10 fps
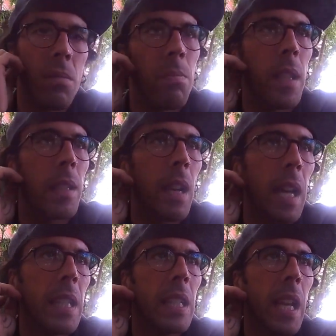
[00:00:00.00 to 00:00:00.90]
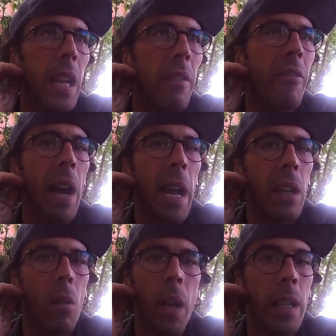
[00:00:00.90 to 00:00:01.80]
But I didn't get a fine
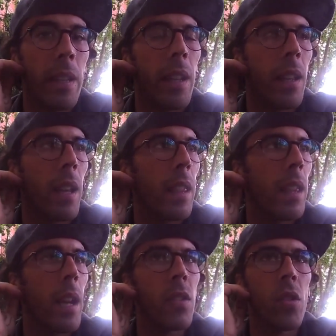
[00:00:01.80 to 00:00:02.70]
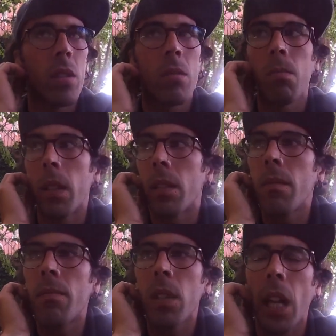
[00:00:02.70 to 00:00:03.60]
or anything like that, just but
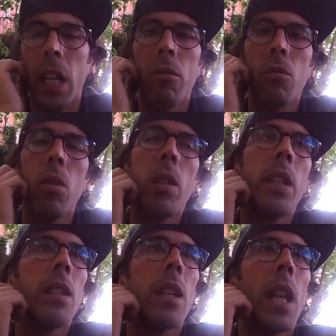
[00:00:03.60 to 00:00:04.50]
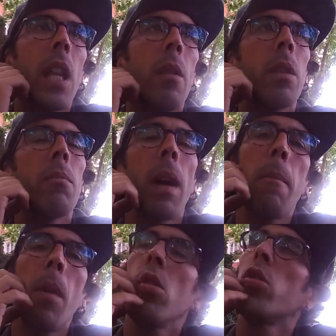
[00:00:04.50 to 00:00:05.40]
kind of ruined a little bit my
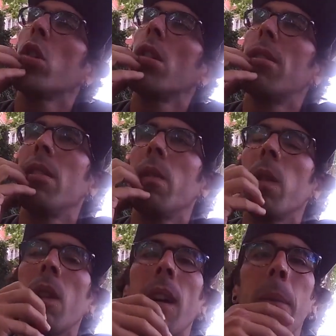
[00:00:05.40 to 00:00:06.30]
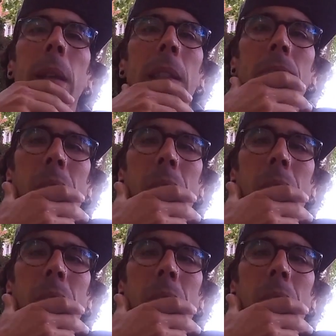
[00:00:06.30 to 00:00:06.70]
mojo, if you know what I mean.